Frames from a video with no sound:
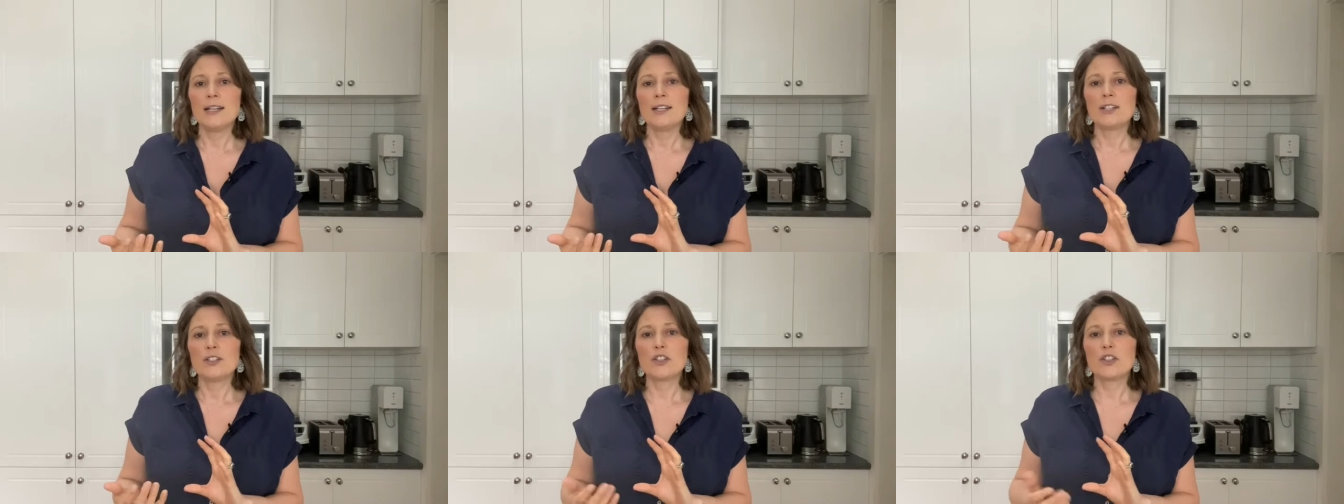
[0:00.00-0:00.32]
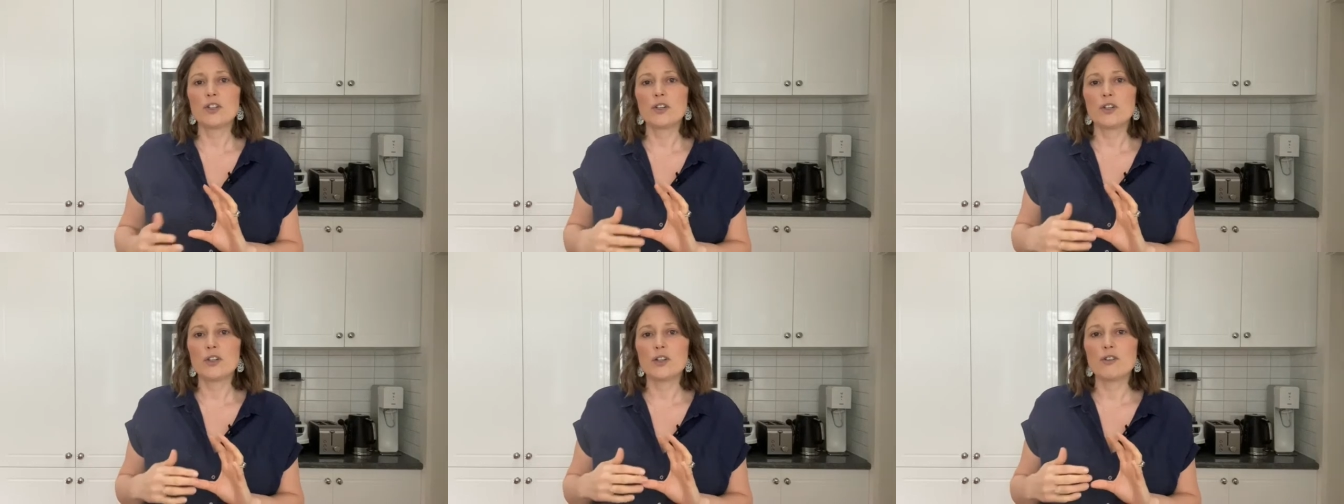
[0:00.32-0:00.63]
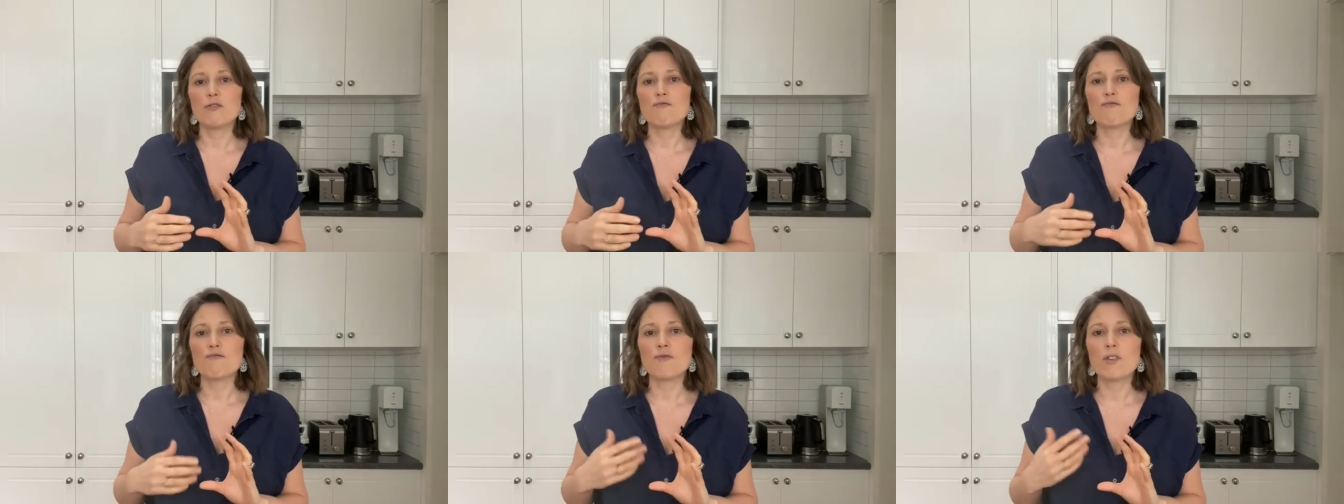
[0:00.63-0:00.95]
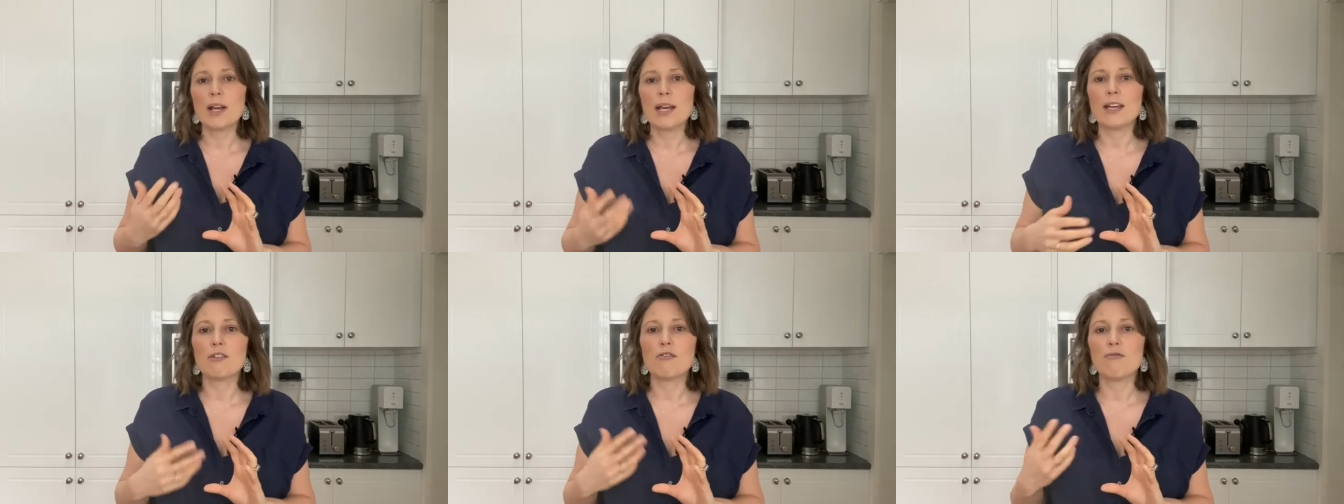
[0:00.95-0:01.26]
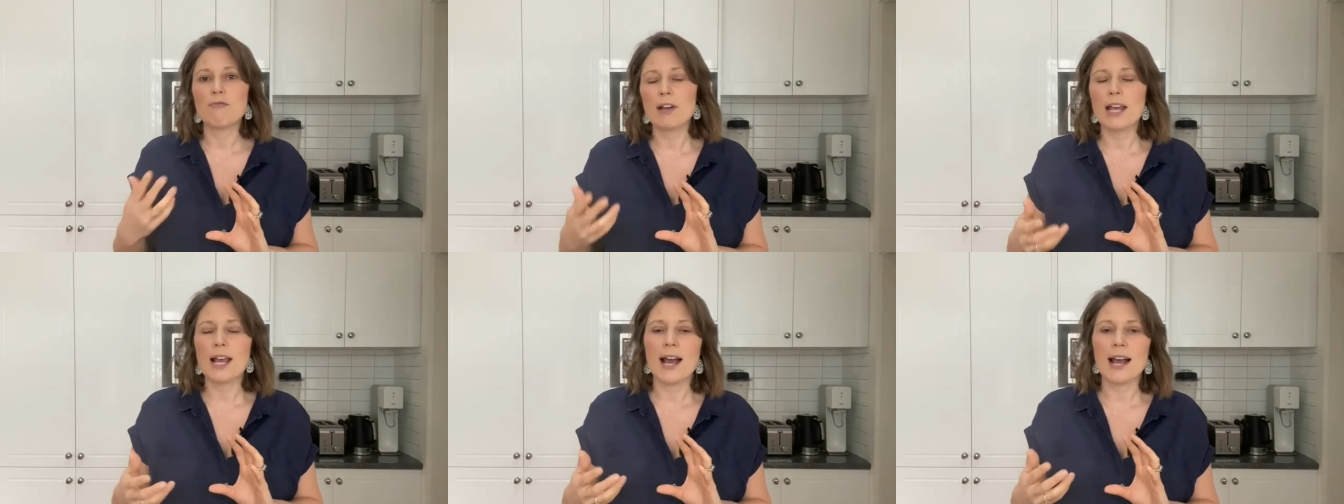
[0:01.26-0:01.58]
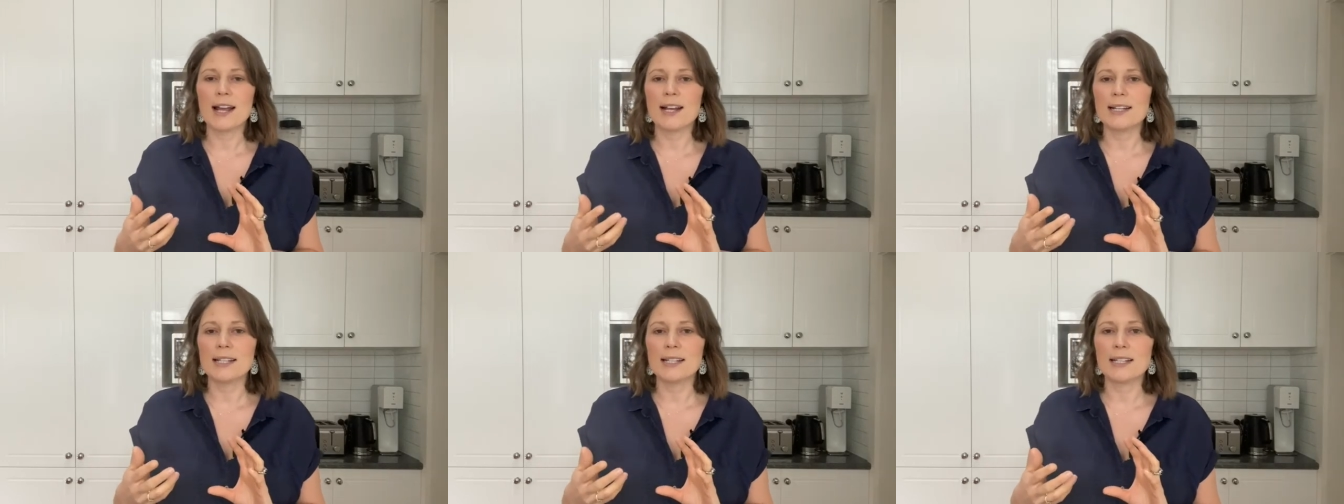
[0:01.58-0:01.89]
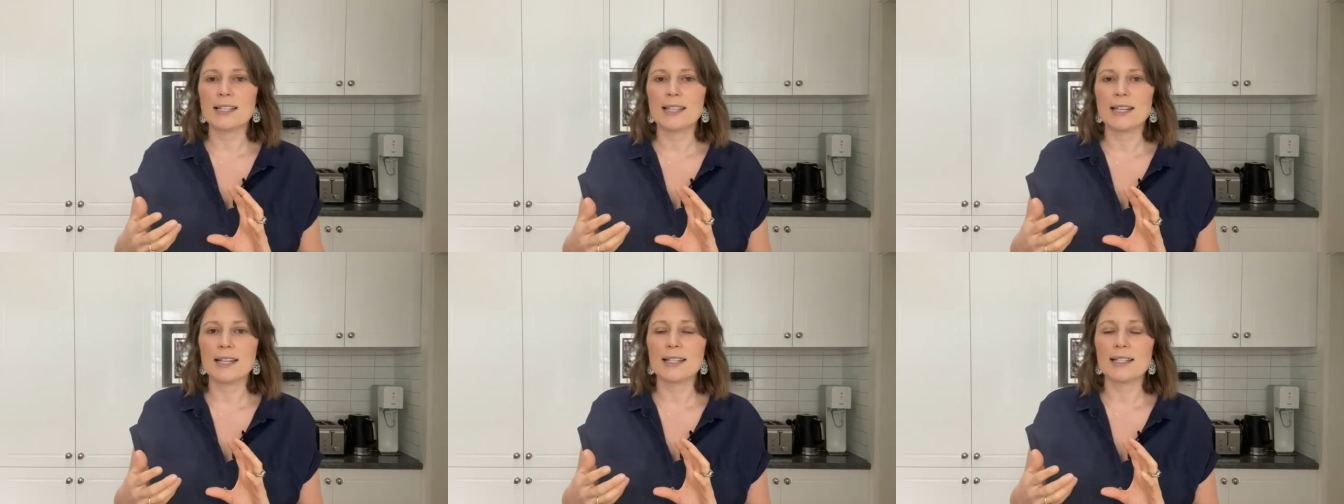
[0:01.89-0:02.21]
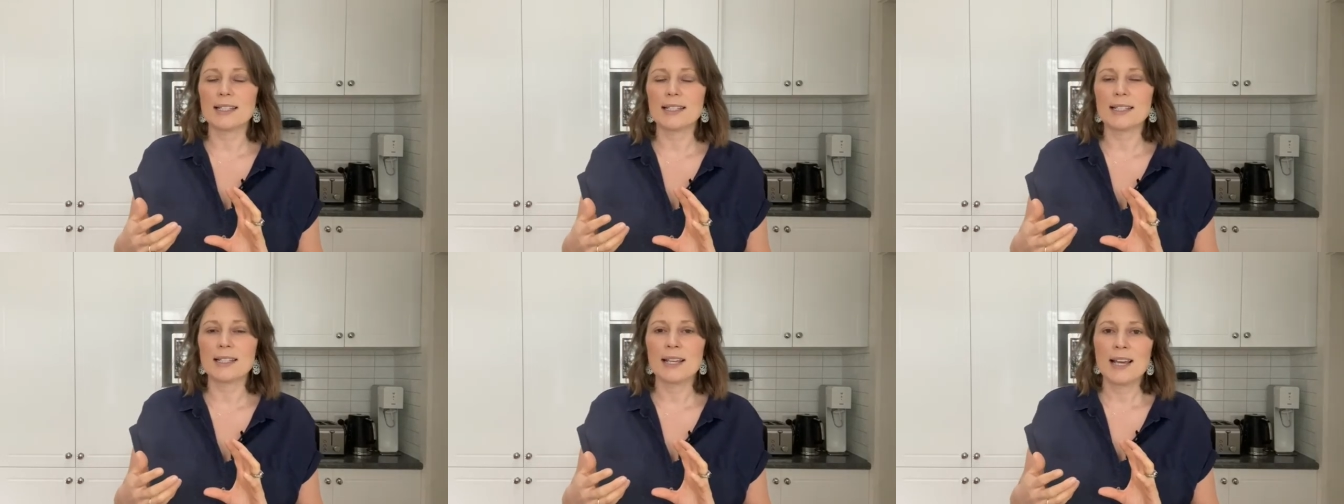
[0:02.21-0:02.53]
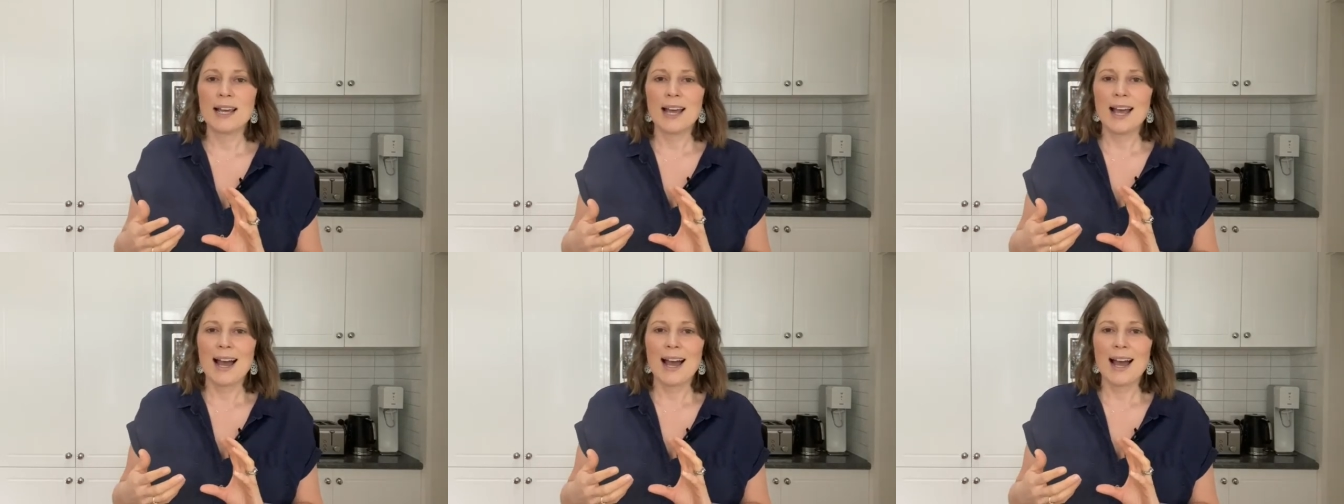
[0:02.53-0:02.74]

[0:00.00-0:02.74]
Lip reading: to recreate this